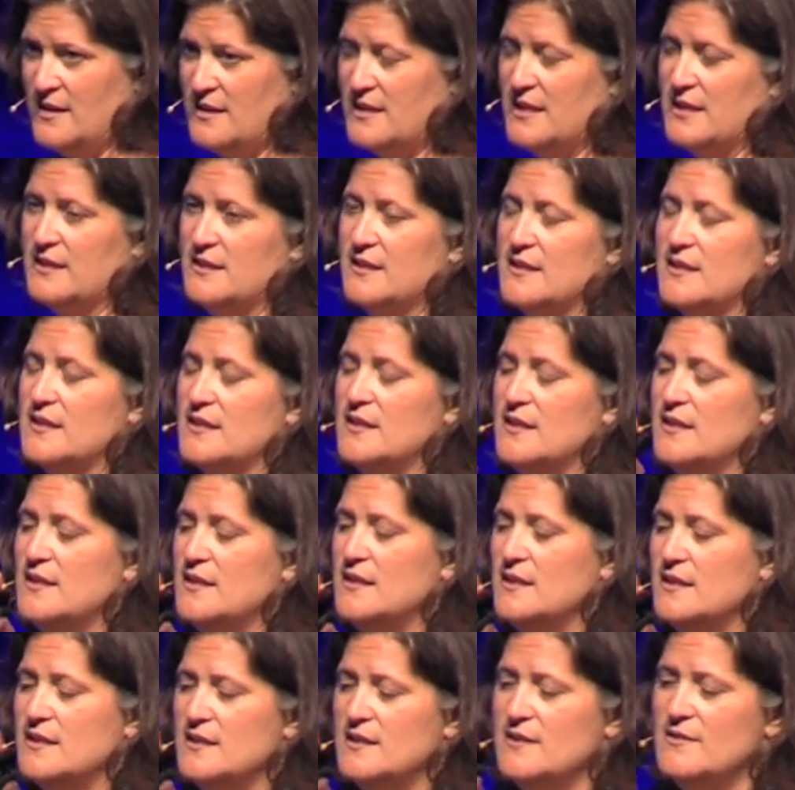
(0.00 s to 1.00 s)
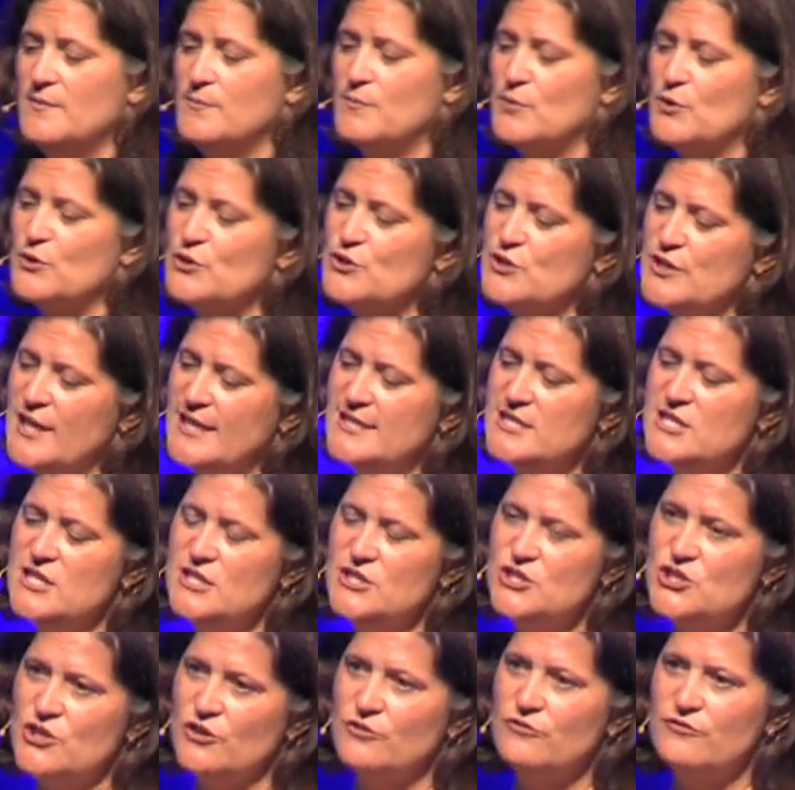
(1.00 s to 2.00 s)
the
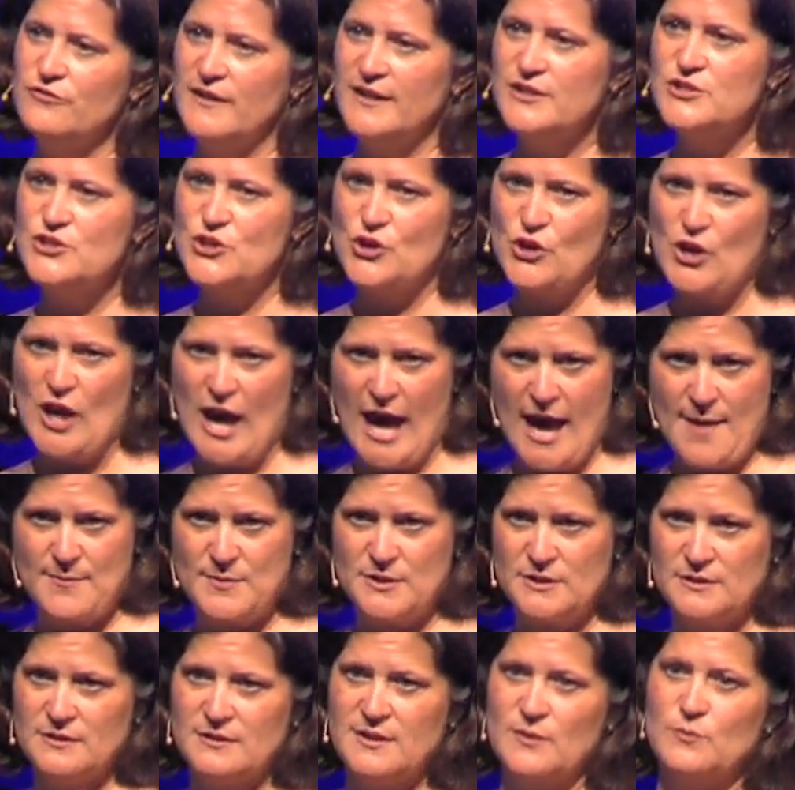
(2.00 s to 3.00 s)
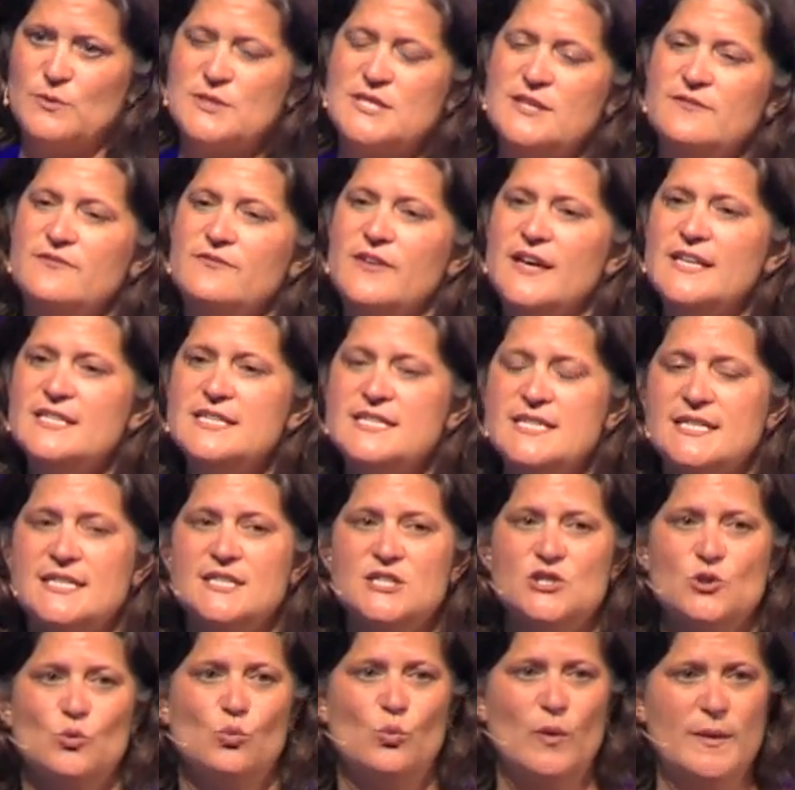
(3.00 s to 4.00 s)
percentage of venture capital that was invested
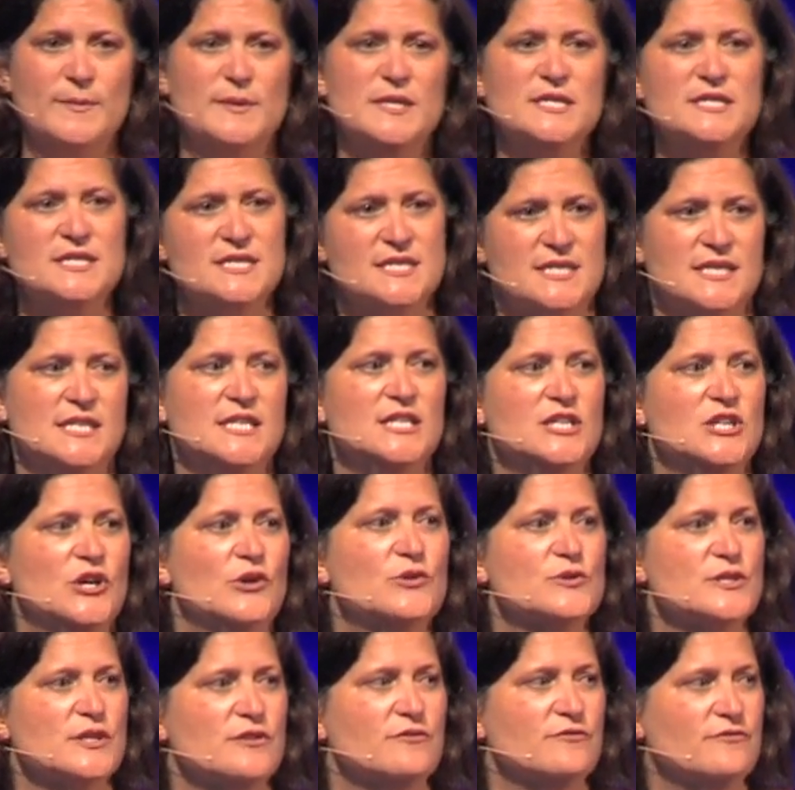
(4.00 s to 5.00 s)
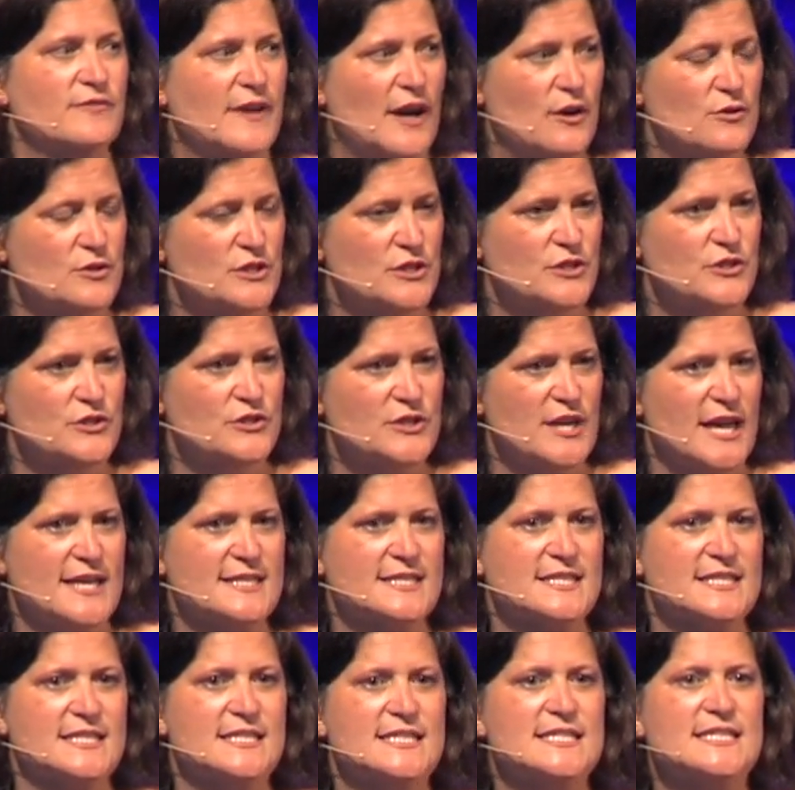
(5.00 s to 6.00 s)
into women CEOs and founders
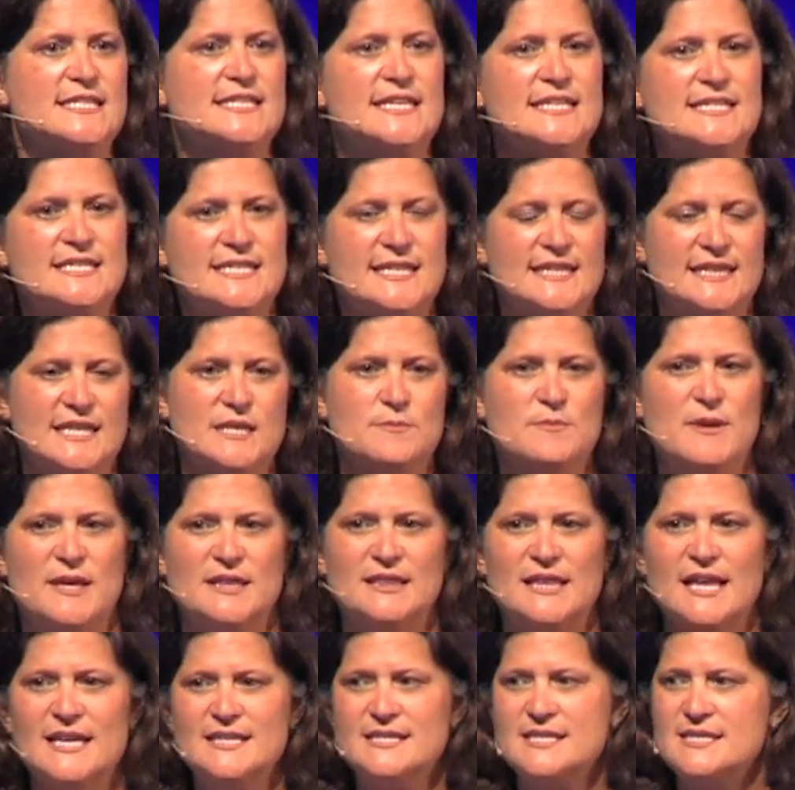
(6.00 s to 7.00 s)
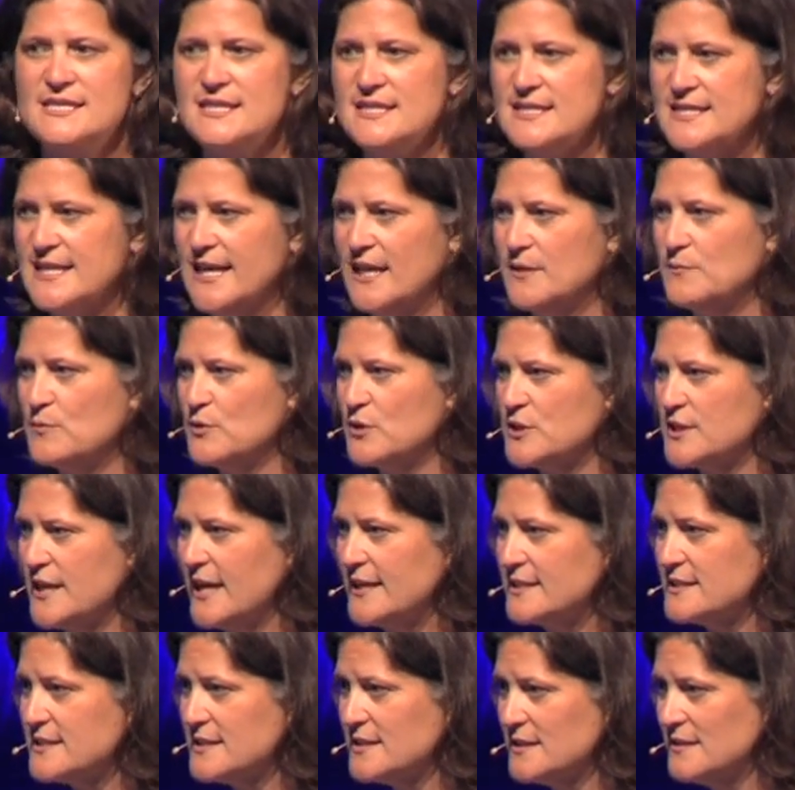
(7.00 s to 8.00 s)
has consistently been less than
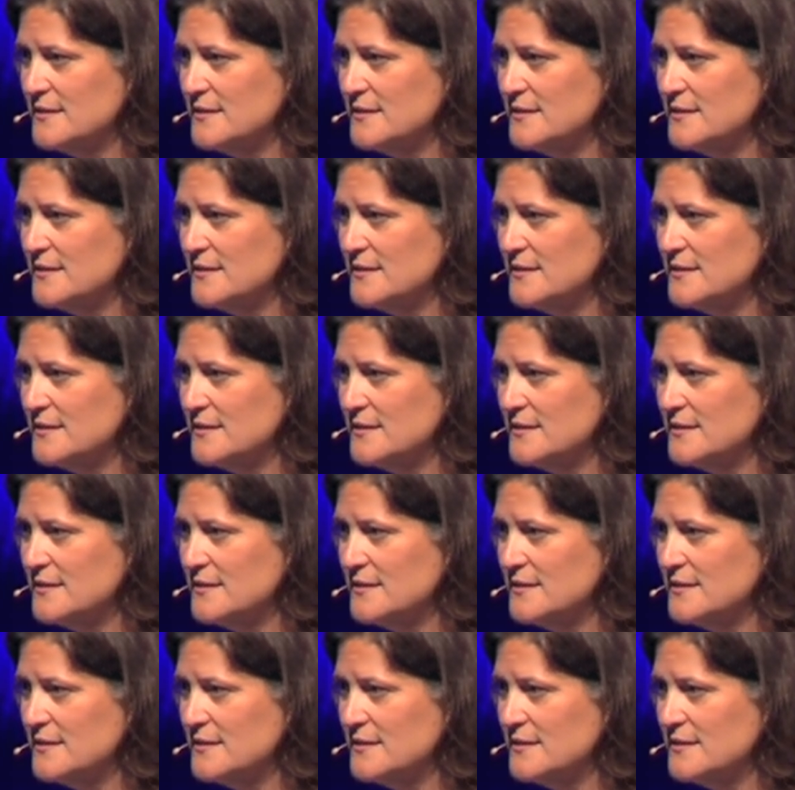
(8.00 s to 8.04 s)
10%.